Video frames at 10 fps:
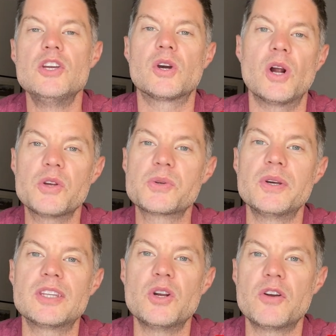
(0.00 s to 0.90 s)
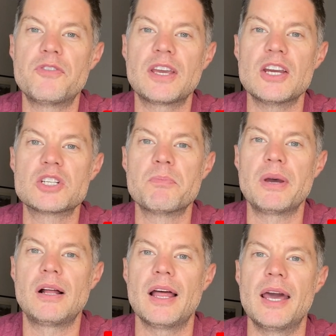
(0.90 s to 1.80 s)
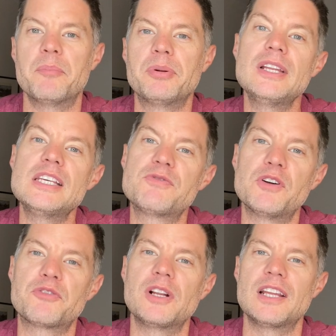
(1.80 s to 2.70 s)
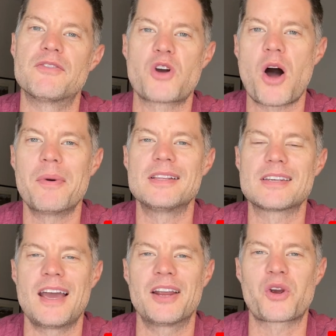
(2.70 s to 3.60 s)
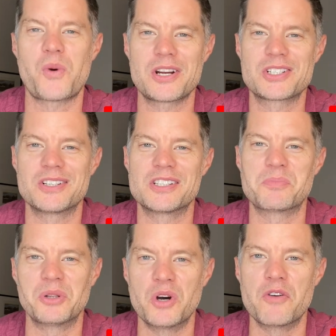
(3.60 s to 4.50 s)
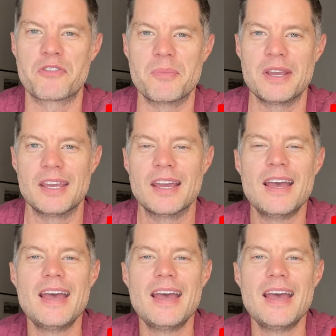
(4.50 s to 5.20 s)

You can also hit the notification bell, and please feel free to leave comments and questions below for me.